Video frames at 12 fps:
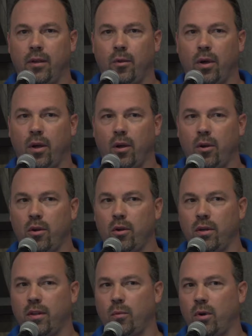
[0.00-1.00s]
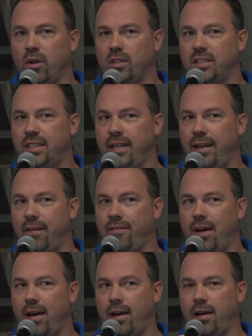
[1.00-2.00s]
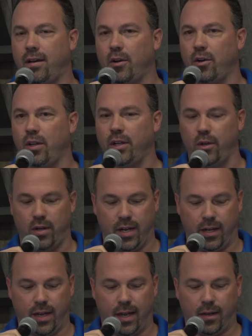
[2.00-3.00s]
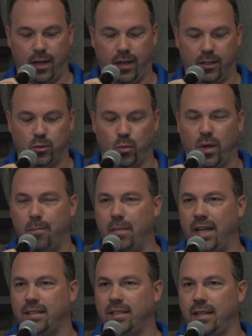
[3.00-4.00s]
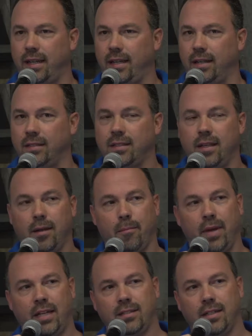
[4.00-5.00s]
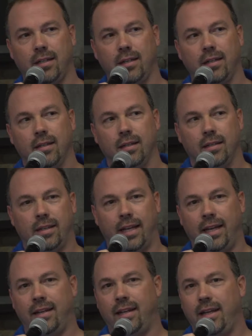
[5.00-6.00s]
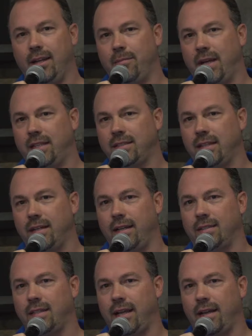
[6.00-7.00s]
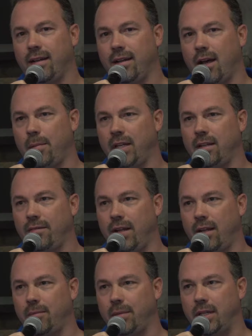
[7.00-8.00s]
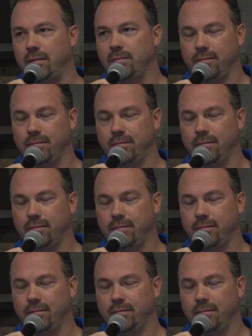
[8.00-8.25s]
You heard the word CDFI earlier, and that is what MACID is. MACID, the ED in MACID is economic development.